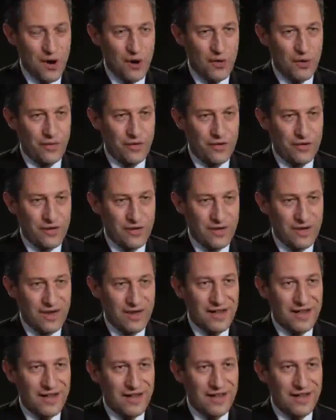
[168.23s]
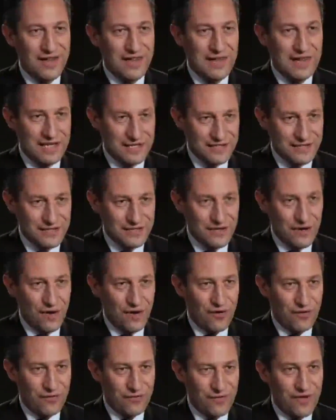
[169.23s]
on their list
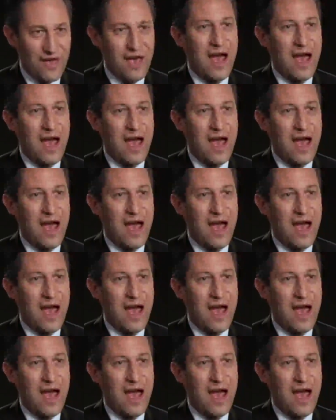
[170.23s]
of